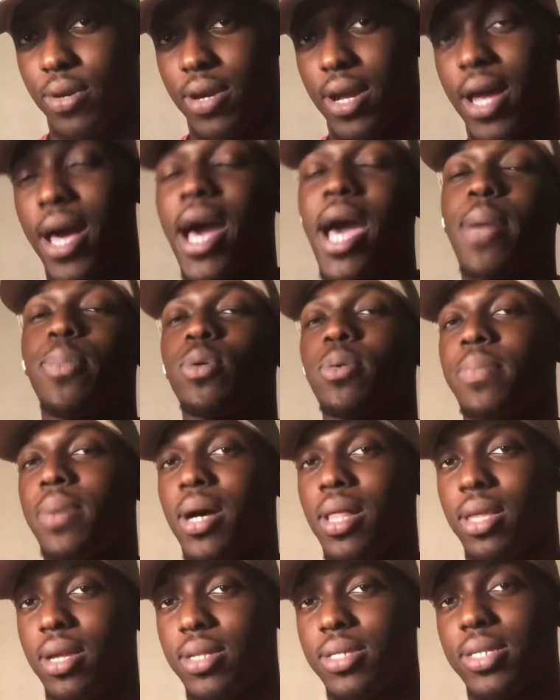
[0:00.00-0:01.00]

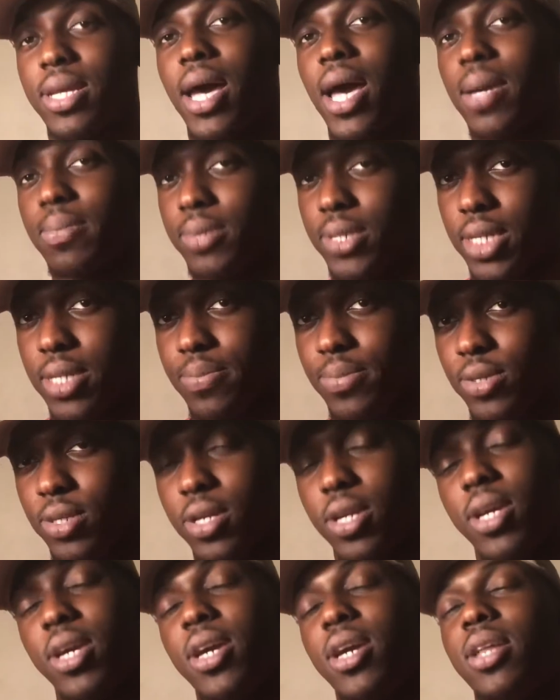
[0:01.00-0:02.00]
Hyperbolic time chamber.
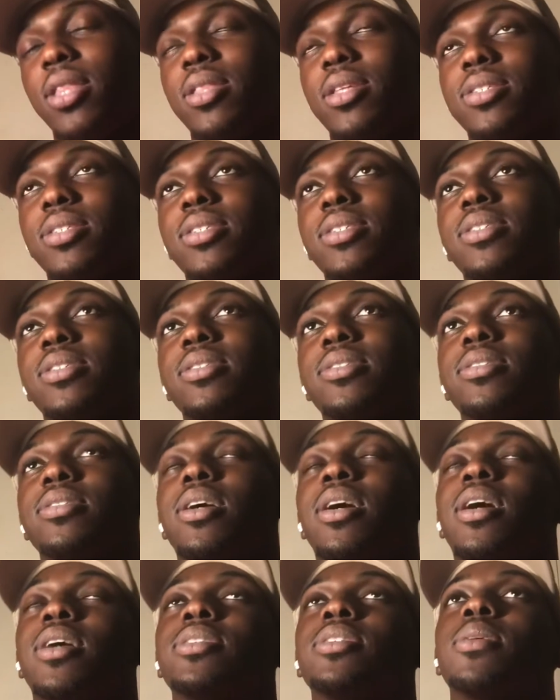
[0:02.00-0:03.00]
This is
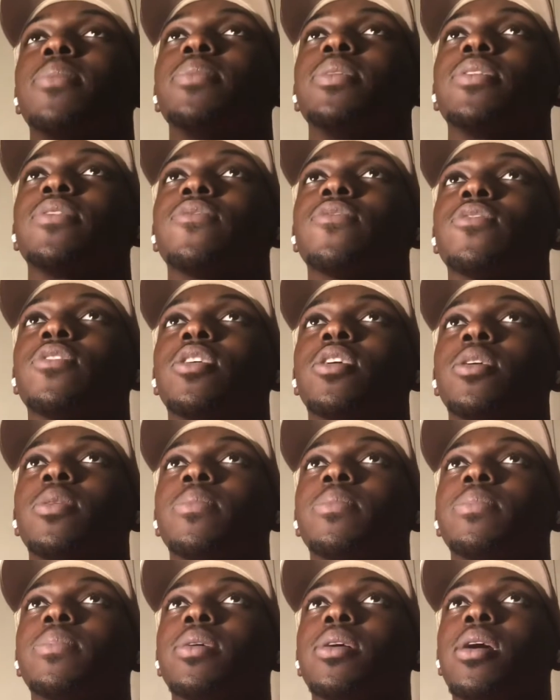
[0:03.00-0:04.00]
something
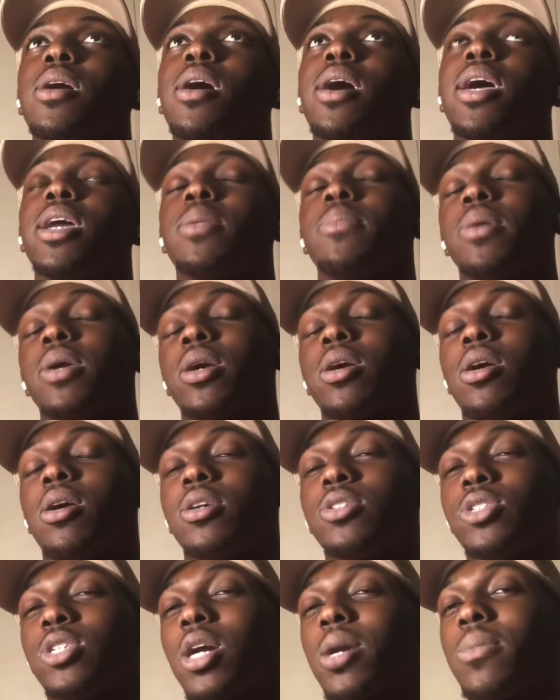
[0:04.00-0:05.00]
from anime called
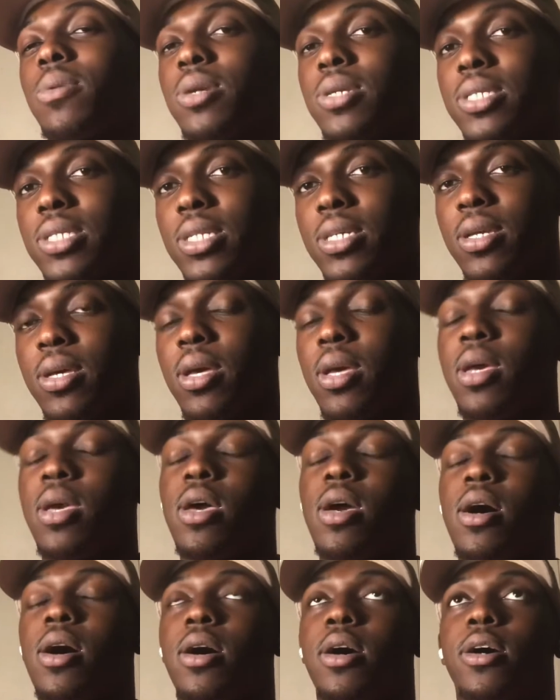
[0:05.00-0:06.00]
Dragon Ball Z.
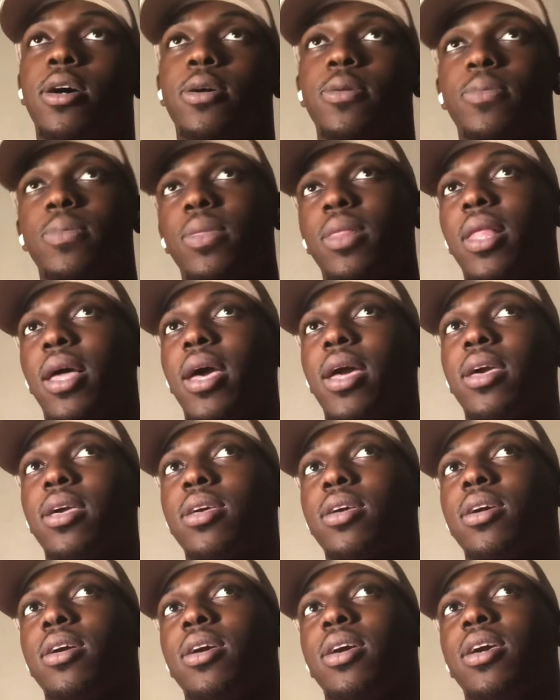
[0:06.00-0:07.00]
Like
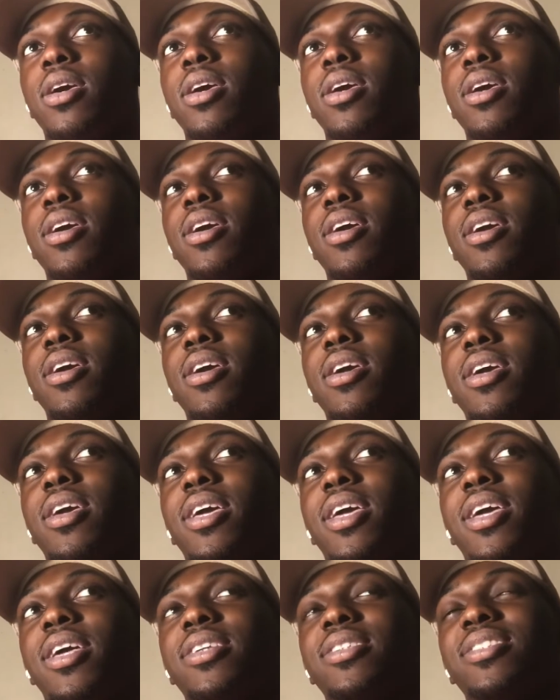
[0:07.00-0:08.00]

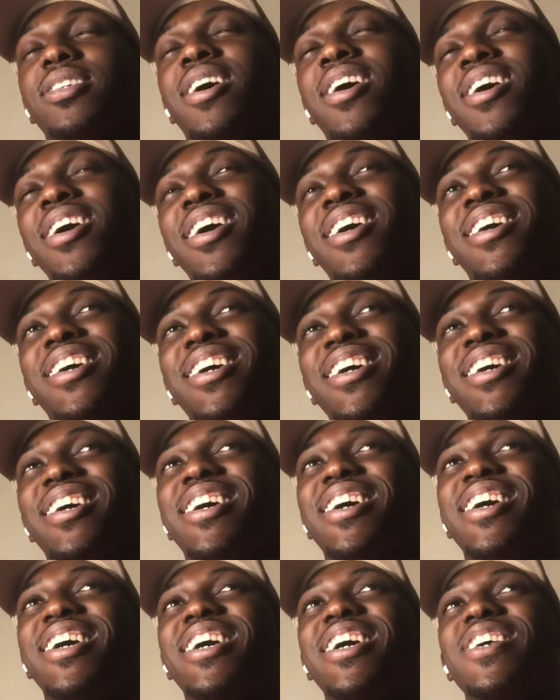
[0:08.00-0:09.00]
it's
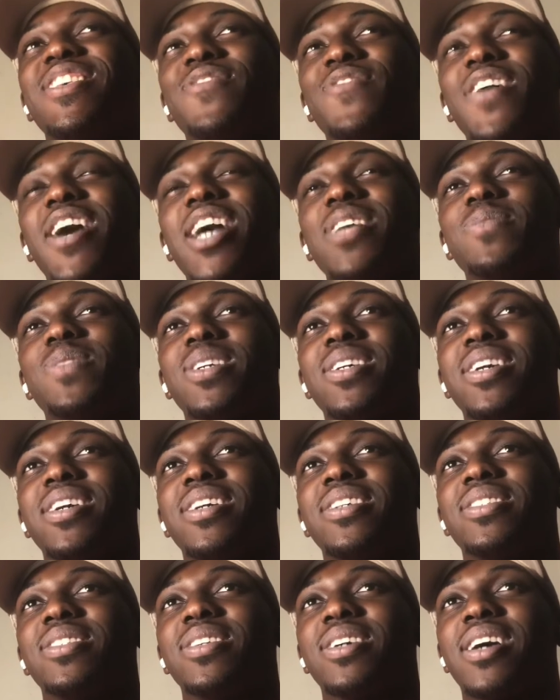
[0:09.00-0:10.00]
it's fast
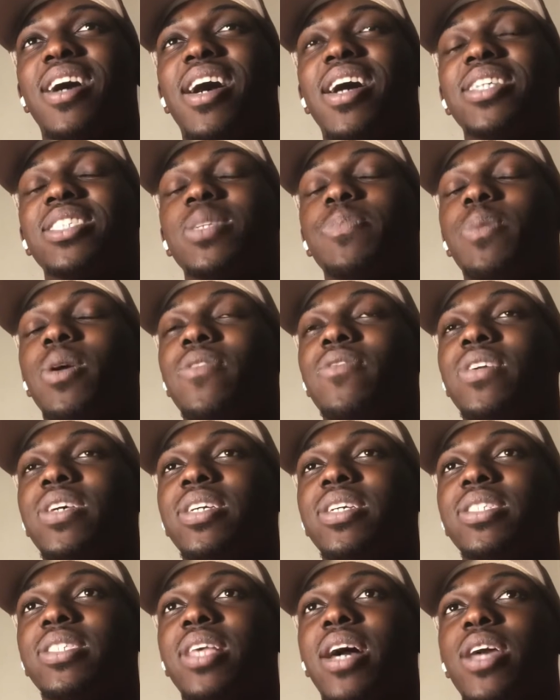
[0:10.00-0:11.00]
because the concept of it
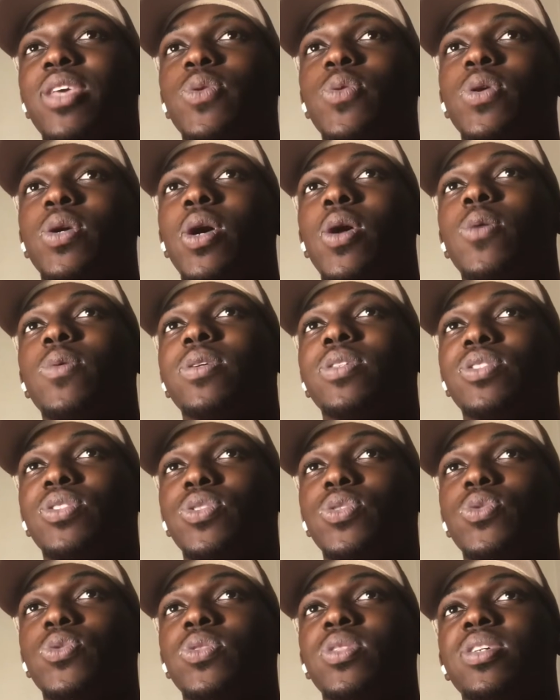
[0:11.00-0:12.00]
is like you go
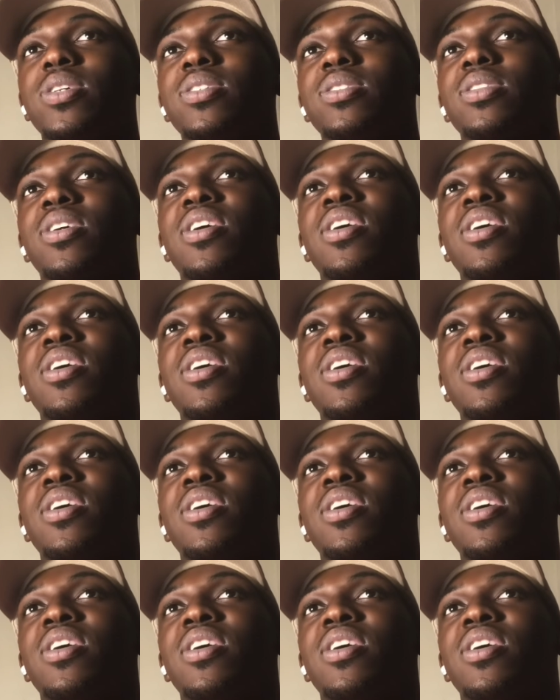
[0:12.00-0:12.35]
into this